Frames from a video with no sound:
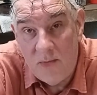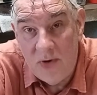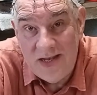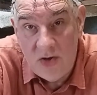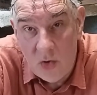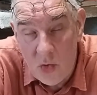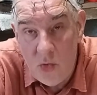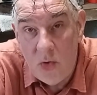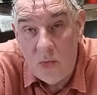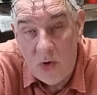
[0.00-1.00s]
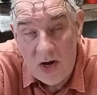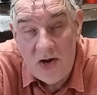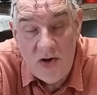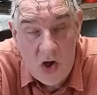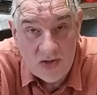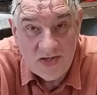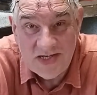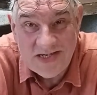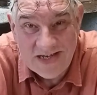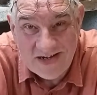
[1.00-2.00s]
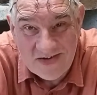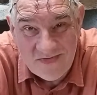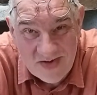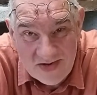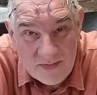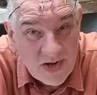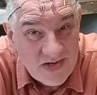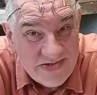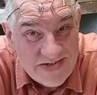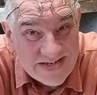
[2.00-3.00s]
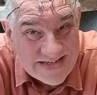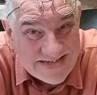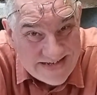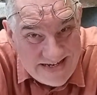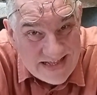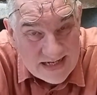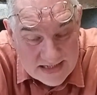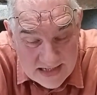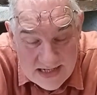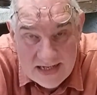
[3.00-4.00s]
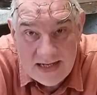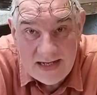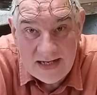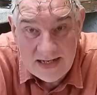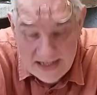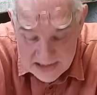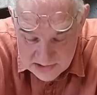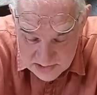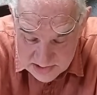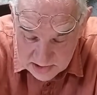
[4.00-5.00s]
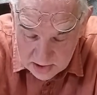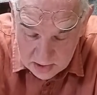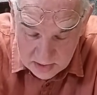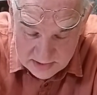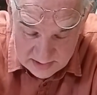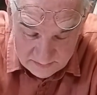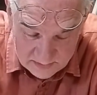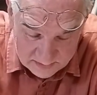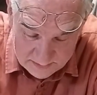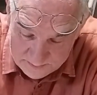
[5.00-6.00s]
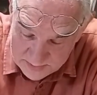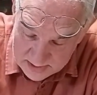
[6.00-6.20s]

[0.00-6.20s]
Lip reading: and we know where not to stick our finger because you can see that. Lasers are different.